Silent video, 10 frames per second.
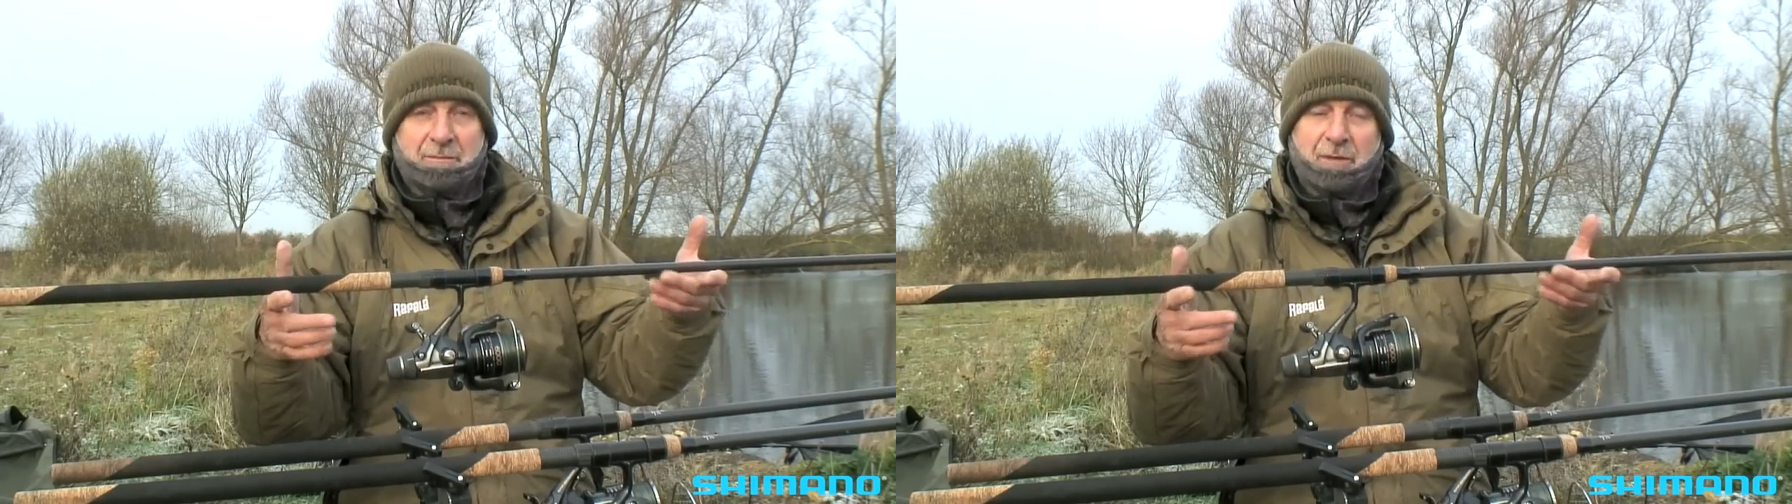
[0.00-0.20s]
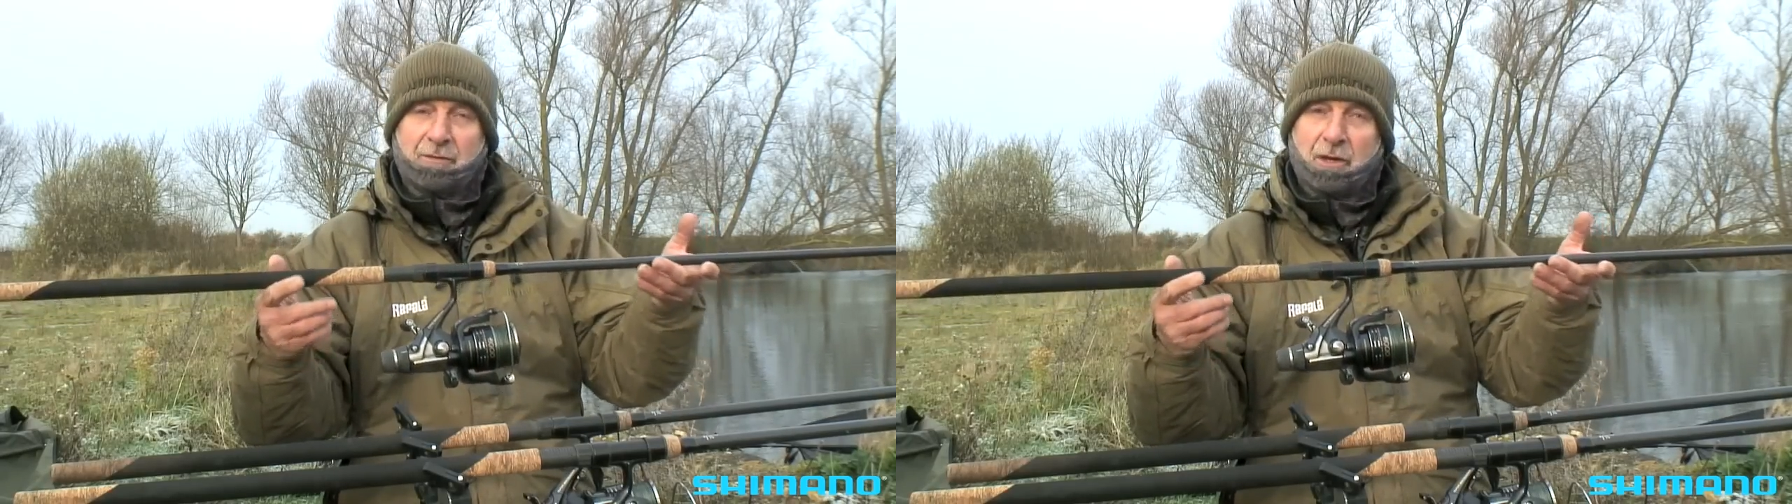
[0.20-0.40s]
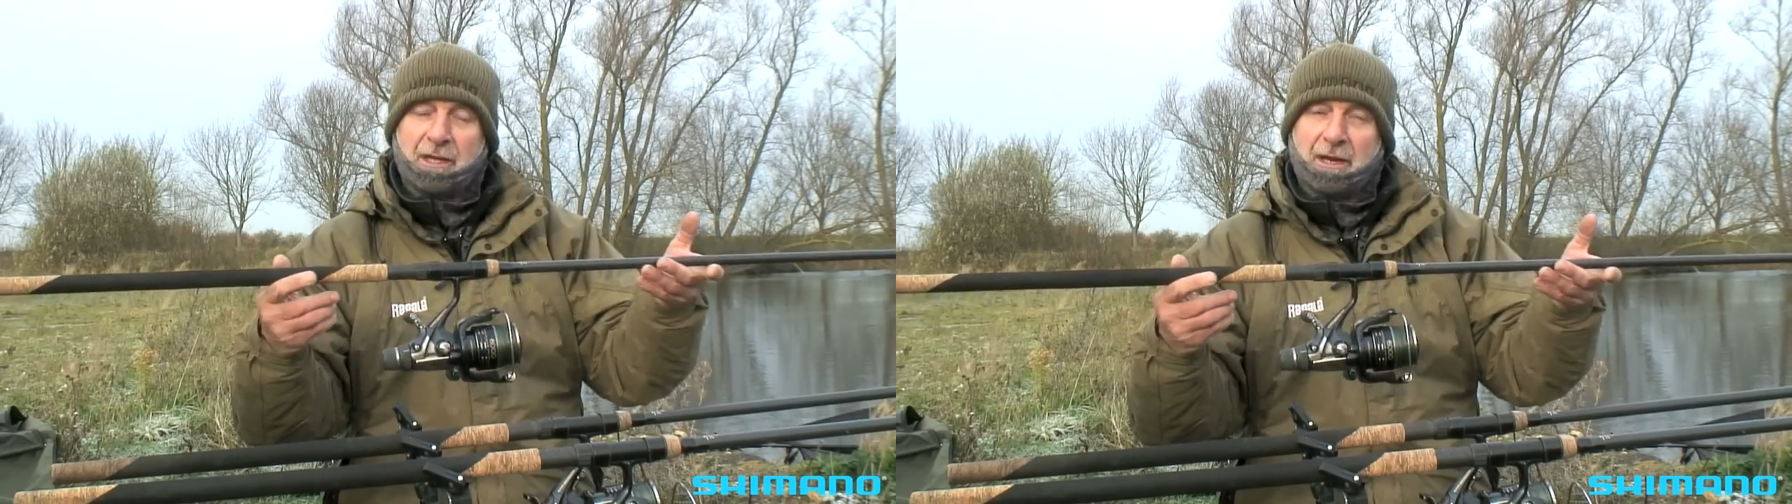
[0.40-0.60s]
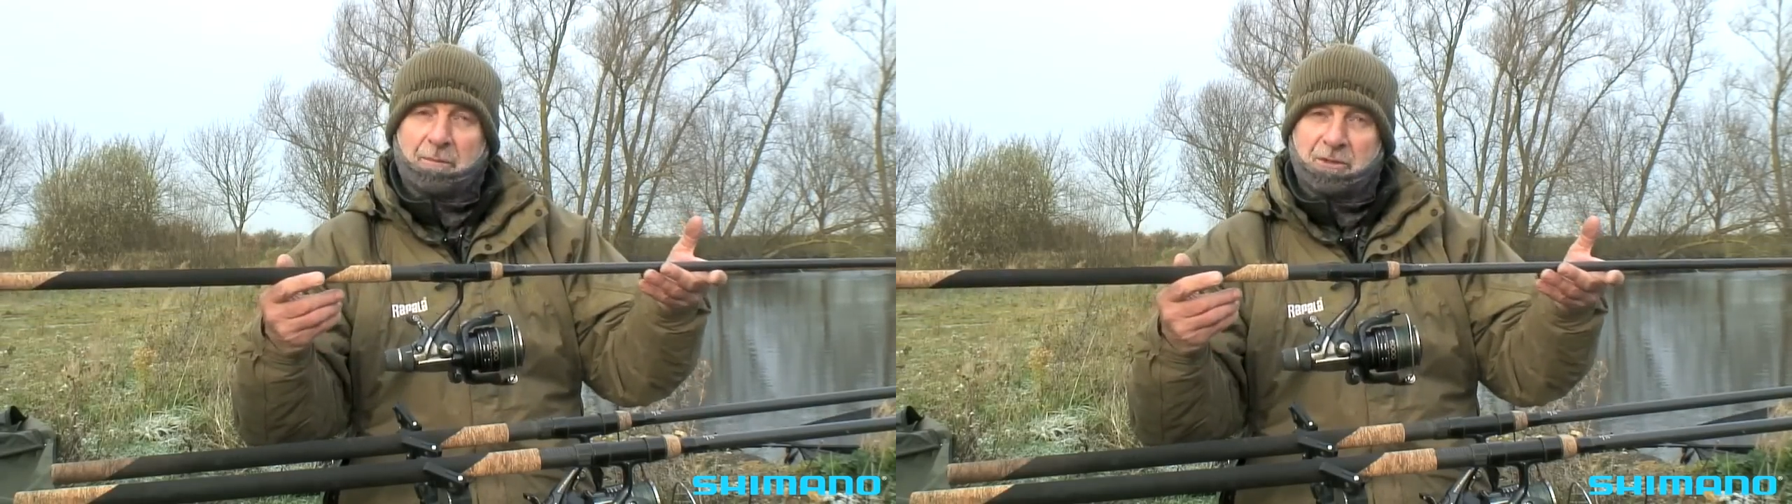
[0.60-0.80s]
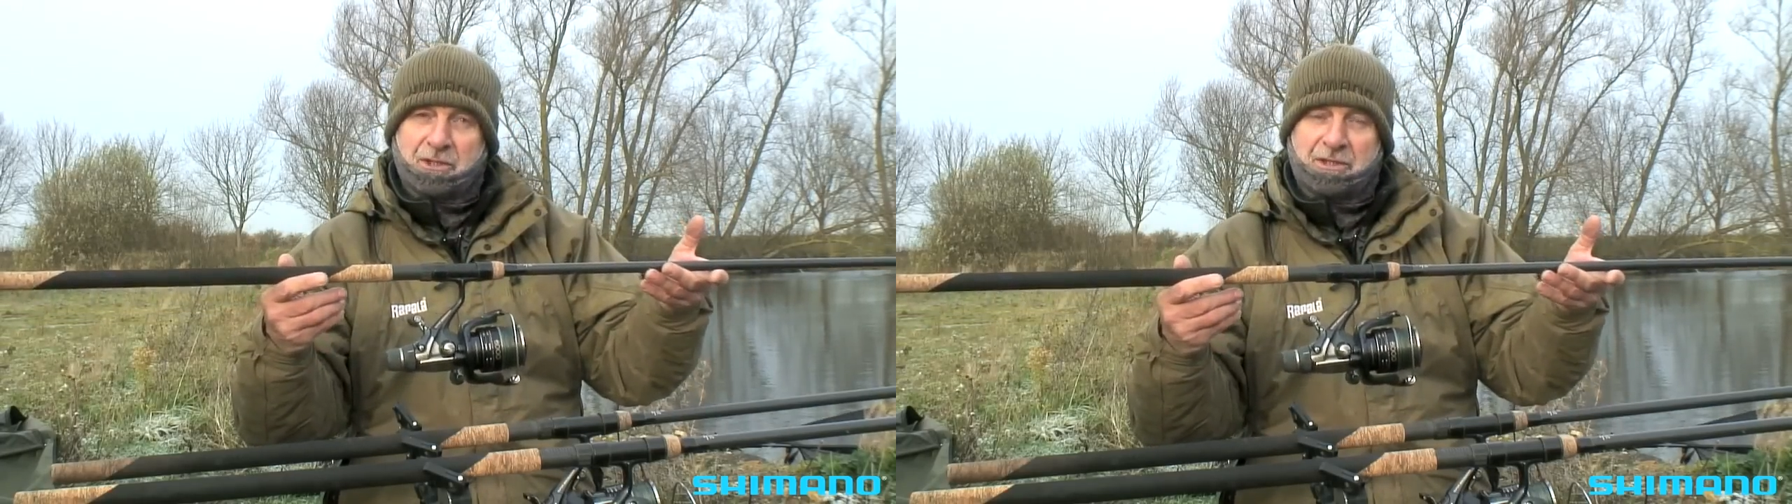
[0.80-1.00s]
But I've got that
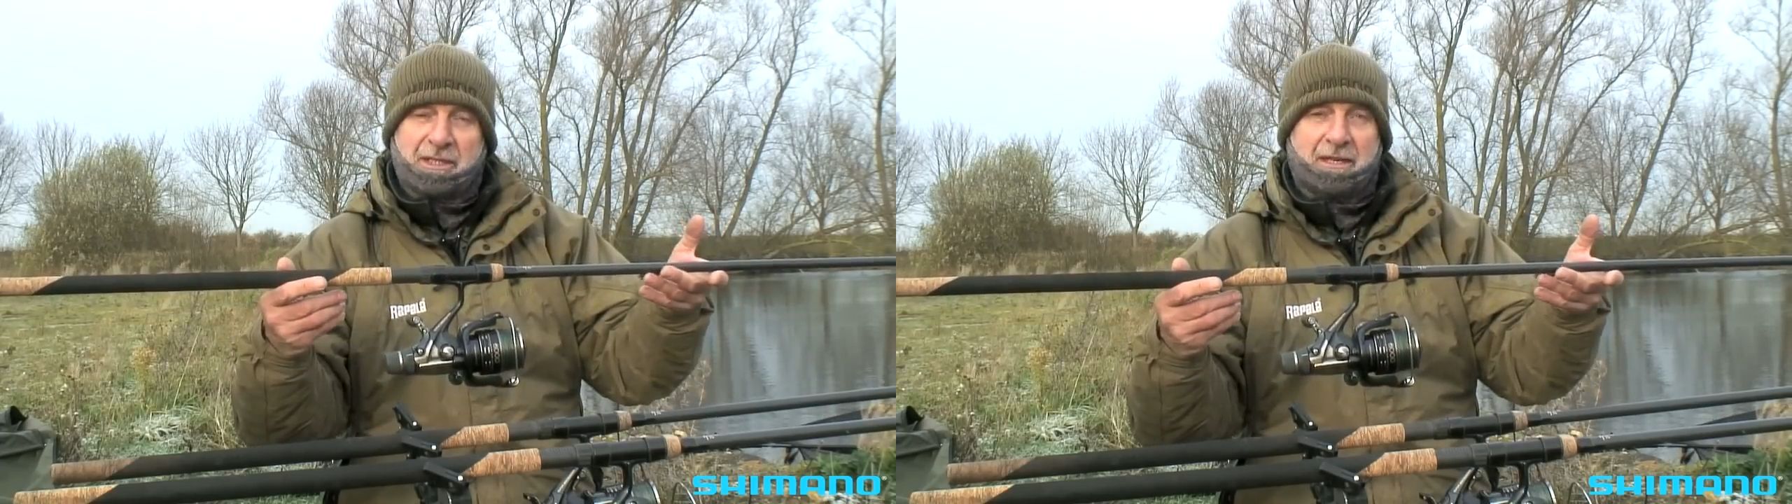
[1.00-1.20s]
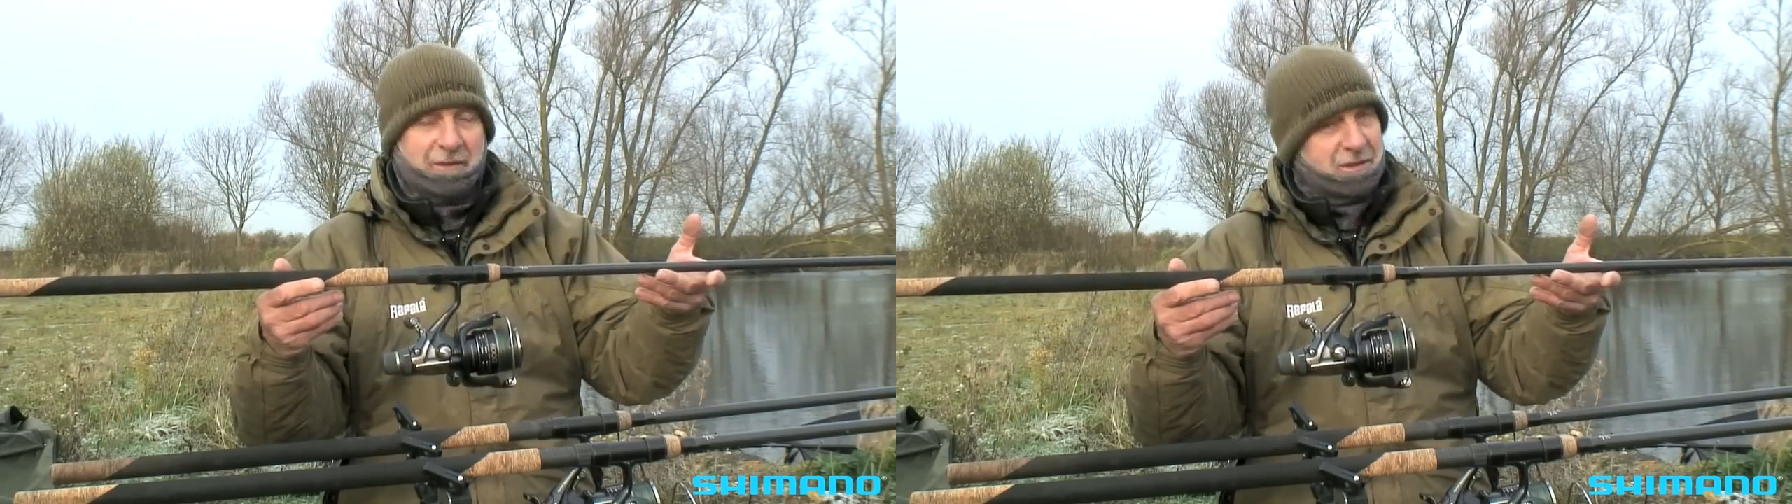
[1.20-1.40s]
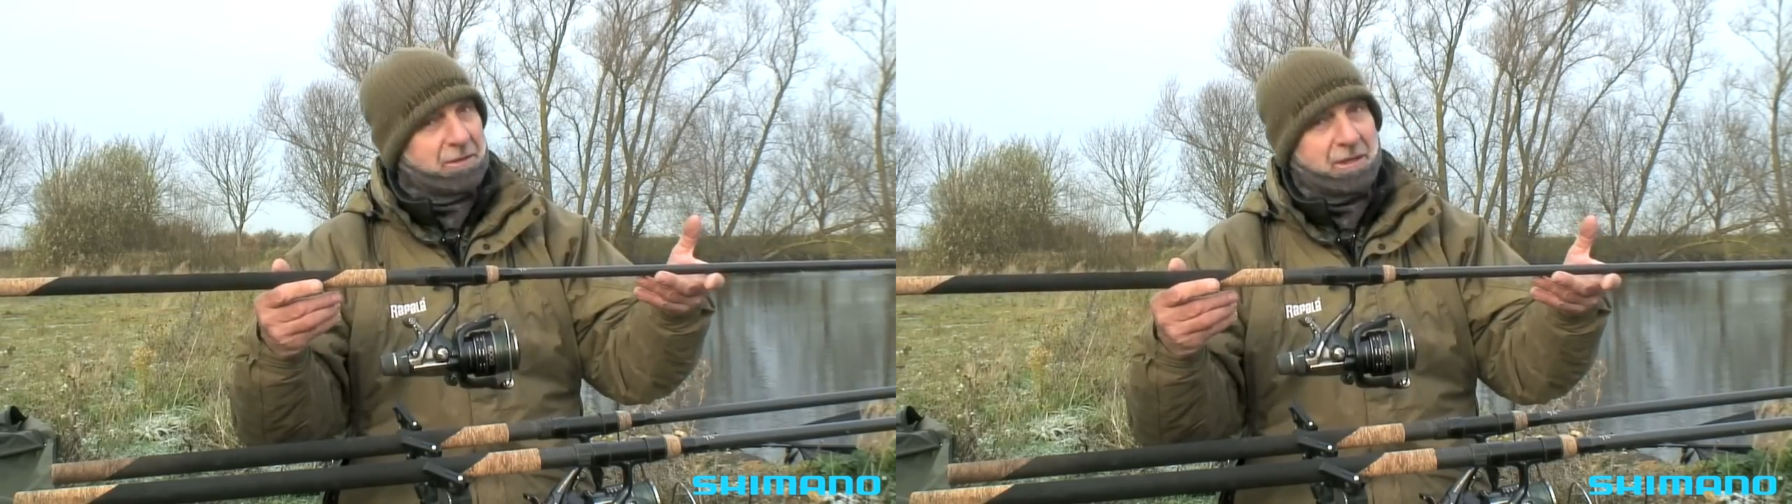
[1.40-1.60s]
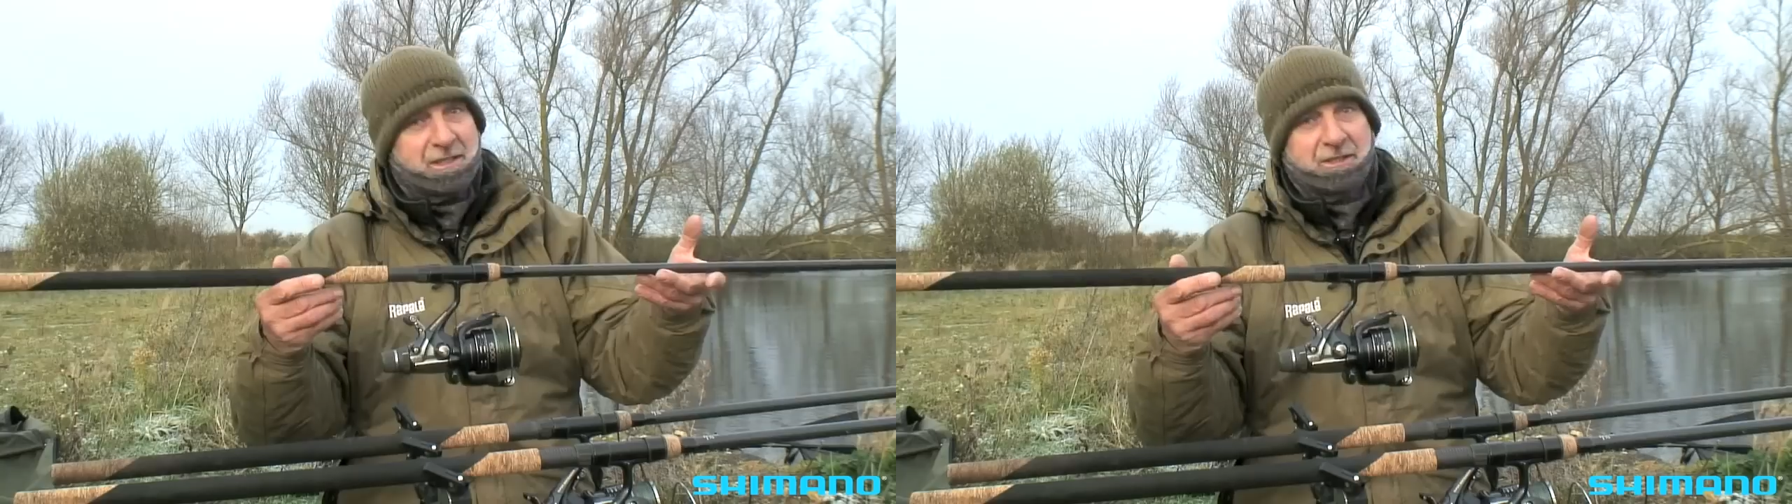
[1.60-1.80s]
option if I do need